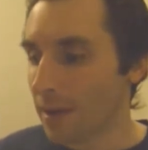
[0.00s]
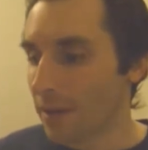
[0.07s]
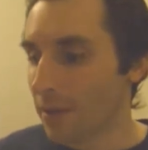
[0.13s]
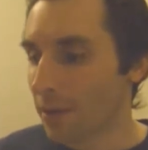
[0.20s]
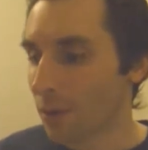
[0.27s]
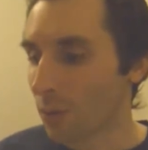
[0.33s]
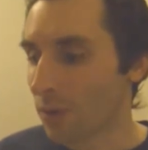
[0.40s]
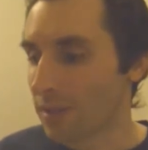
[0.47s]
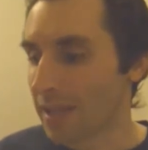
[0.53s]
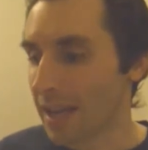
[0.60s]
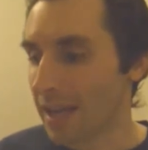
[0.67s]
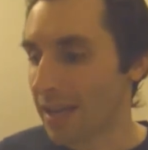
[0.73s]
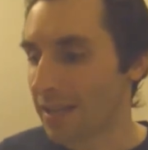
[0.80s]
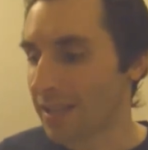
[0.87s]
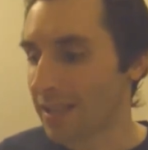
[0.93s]
There was
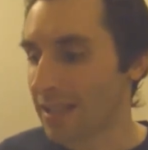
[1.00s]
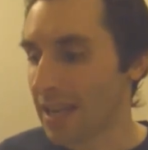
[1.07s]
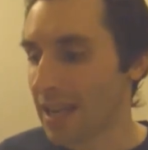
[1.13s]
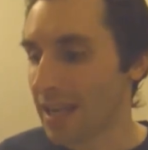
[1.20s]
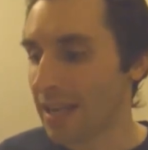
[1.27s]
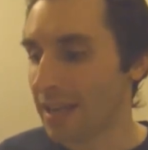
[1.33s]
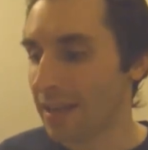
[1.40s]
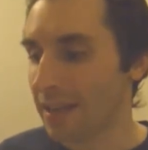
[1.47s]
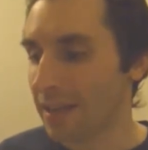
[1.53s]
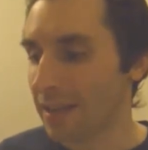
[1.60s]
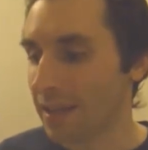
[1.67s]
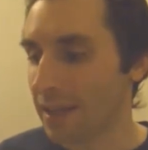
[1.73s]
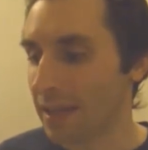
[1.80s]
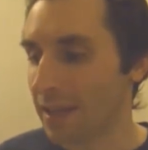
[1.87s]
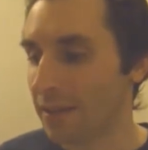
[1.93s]
a scene
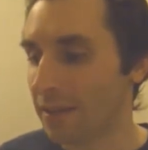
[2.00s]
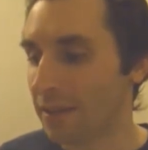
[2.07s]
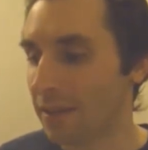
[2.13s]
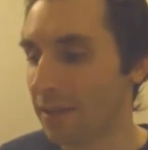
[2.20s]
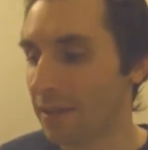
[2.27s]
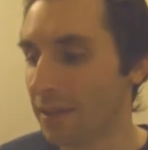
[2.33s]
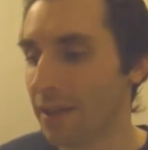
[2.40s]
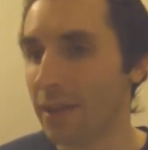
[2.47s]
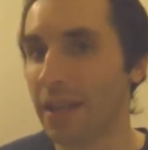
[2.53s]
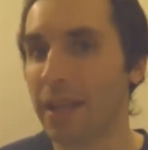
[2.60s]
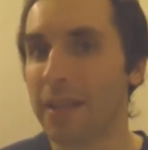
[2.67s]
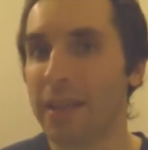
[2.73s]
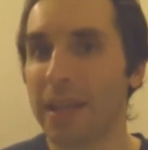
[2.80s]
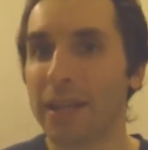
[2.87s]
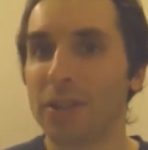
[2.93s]
in the
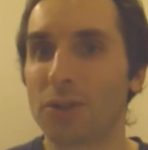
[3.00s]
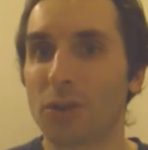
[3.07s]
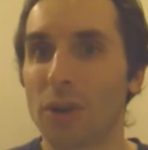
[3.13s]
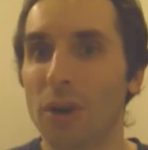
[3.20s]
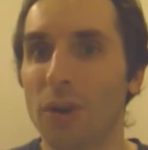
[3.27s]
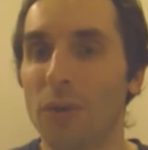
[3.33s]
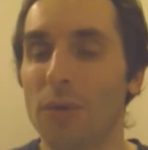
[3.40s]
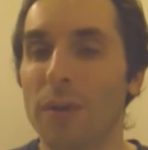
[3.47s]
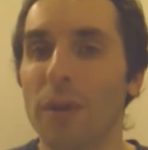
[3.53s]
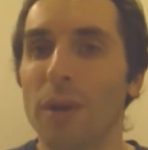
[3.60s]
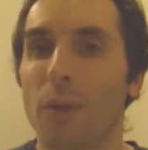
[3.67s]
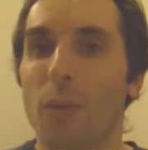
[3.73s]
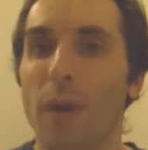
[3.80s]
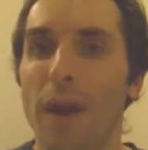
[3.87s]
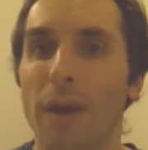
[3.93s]
intro
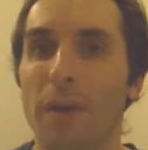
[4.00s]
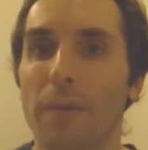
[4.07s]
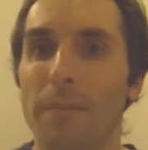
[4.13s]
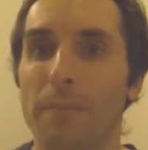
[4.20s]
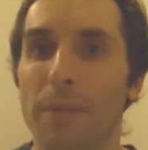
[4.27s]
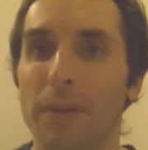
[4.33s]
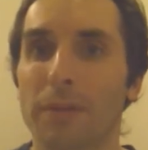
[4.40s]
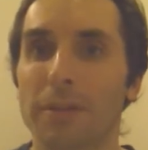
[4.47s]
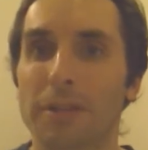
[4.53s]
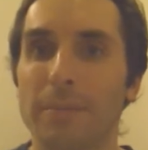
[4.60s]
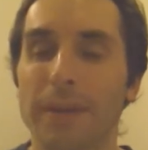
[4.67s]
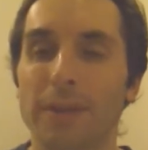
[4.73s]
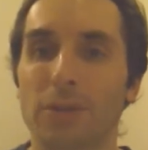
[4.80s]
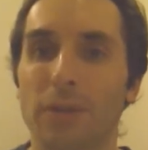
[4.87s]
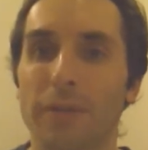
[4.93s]
where Bill
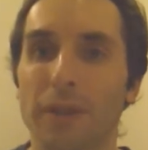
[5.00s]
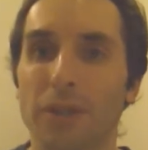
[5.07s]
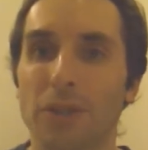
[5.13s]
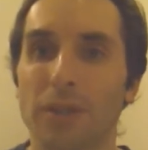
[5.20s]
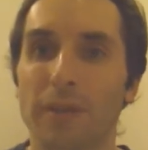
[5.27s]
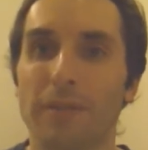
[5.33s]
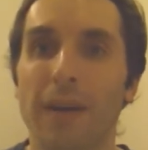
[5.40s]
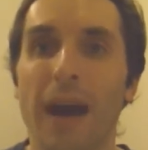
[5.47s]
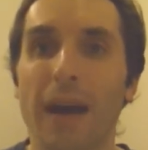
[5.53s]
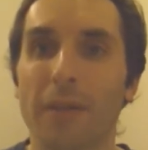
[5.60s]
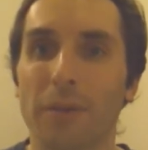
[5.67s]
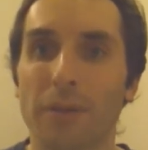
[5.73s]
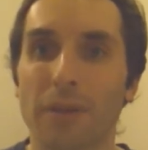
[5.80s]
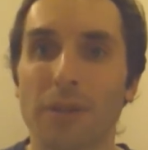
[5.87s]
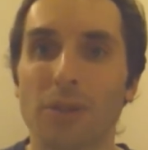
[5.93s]
Smitrovich, the
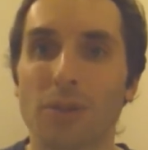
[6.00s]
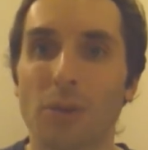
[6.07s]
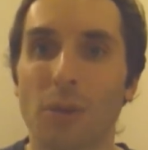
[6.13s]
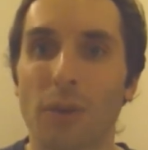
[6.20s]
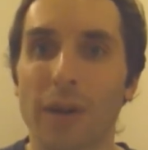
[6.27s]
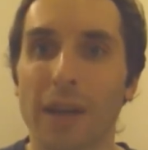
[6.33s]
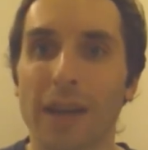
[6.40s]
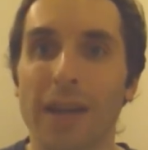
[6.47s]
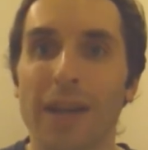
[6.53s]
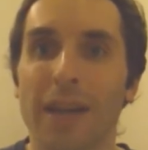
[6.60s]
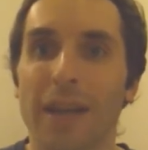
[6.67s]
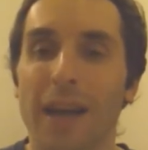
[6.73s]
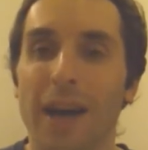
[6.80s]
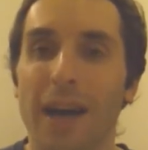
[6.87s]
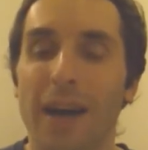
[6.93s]
father in the story,
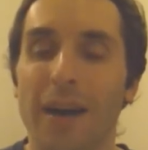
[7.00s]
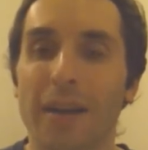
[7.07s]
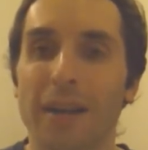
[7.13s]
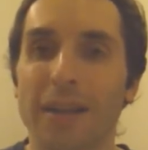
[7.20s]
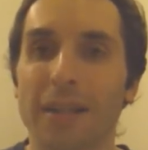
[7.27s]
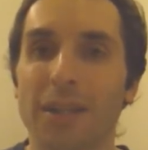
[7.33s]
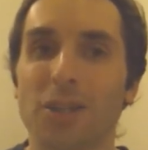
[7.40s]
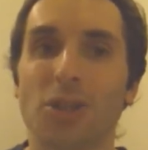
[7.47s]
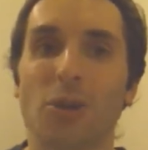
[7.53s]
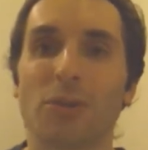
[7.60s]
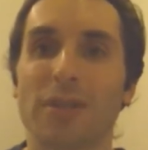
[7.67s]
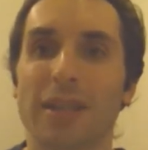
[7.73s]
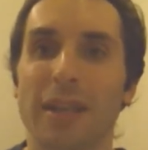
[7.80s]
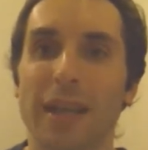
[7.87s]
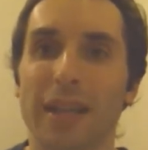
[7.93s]
it
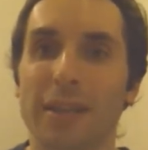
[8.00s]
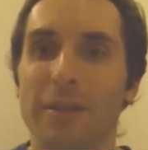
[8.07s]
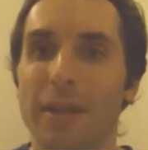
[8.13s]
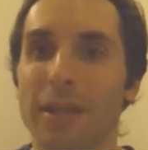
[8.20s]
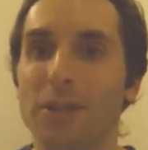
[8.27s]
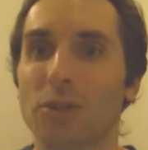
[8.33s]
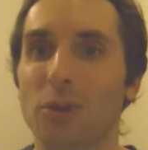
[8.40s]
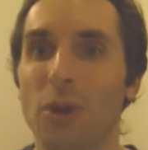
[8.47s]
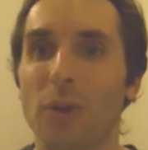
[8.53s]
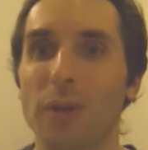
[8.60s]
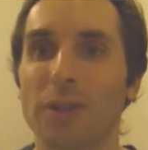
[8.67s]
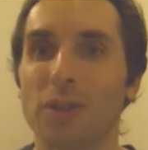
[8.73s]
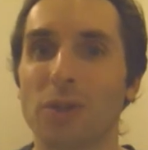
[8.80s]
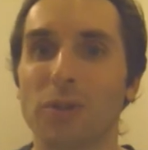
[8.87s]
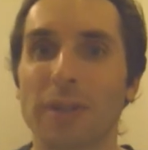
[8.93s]
shows that at the intro,
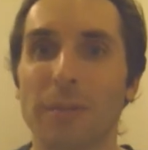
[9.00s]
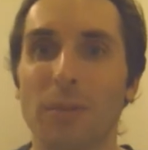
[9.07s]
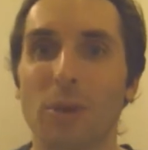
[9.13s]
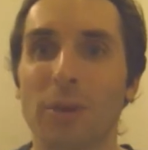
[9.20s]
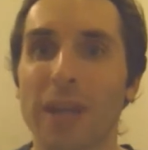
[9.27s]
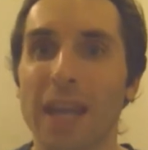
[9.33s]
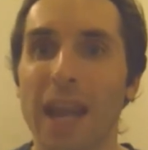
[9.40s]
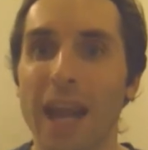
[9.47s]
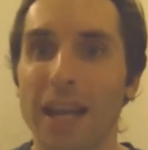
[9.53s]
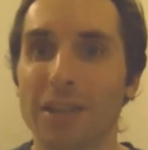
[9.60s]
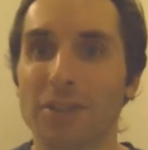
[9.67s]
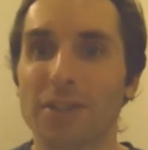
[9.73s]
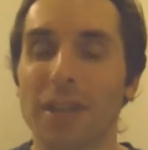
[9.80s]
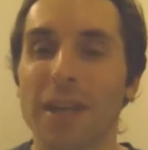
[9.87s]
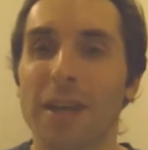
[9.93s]
it shows him looking at
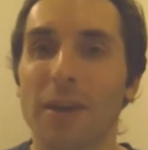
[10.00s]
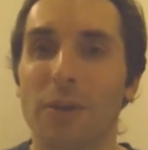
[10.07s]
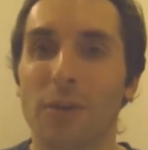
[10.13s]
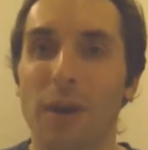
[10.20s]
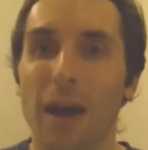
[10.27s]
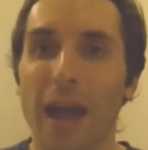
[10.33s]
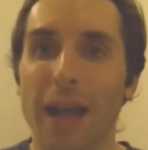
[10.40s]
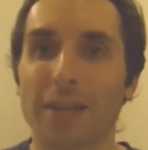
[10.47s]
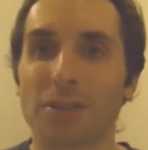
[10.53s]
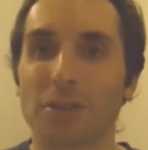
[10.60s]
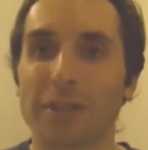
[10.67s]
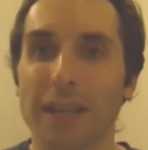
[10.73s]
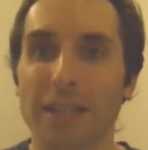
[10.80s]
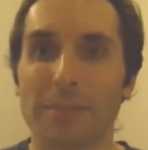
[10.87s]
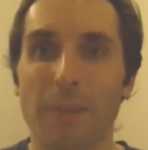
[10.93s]
his
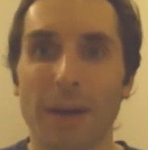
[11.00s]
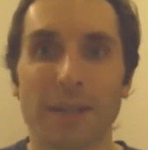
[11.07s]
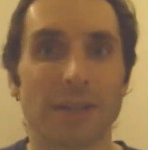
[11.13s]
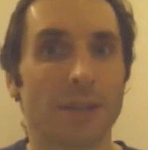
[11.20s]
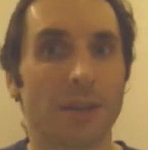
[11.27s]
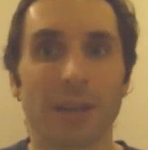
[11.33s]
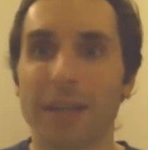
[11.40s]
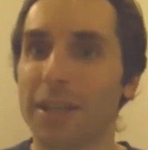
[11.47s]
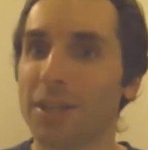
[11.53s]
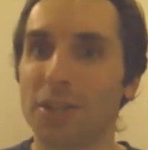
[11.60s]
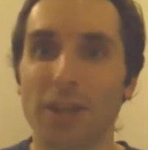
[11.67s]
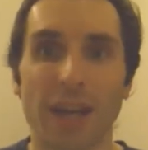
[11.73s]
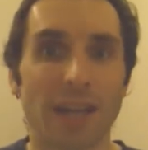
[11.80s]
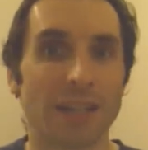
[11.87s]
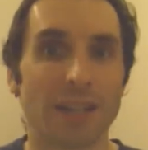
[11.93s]
exercise bicycle, and he just
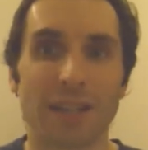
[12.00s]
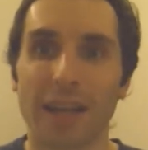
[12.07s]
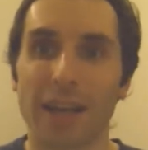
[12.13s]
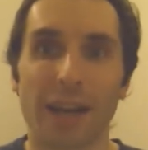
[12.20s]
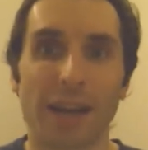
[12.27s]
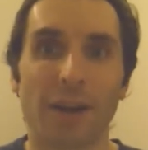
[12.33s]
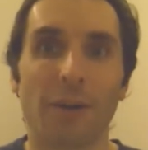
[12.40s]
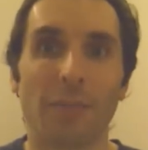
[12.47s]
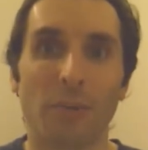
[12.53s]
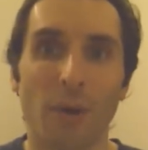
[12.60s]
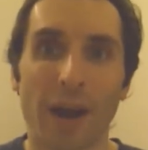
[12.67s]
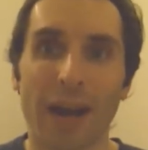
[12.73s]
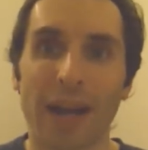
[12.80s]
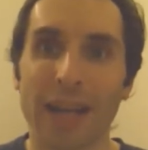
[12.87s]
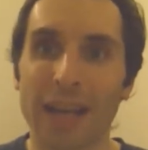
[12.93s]
shakes his head like, oh boy,
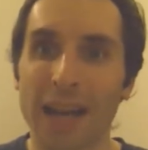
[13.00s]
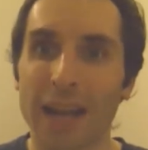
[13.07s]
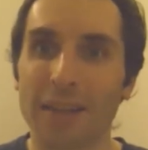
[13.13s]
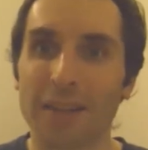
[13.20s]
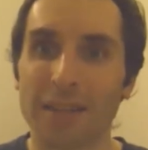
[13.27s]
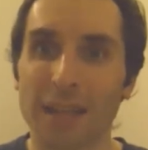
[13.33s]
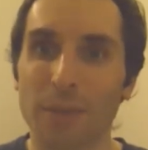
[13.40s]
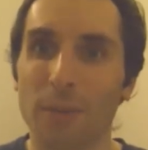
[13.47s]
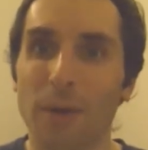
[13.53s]
I got to get on this thing.